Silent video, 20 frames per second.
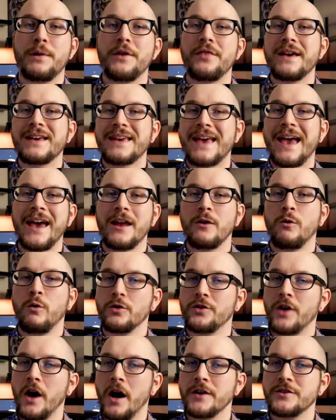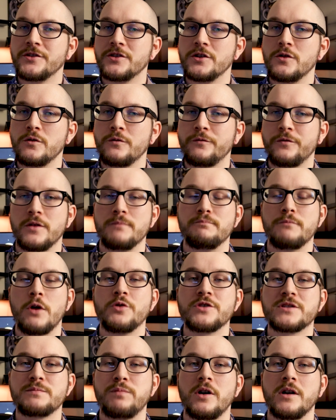But they can hold on to you for the
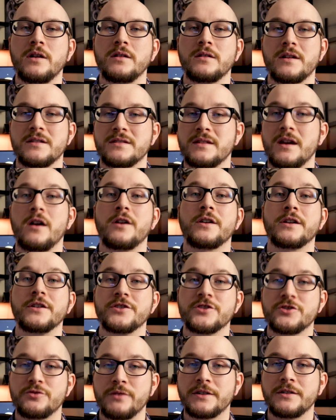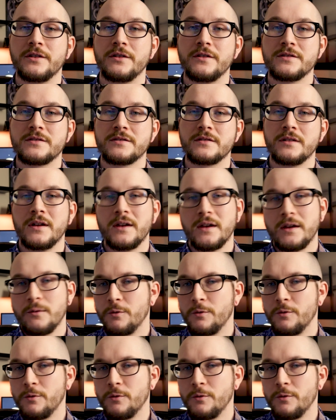most part because they are constrictors,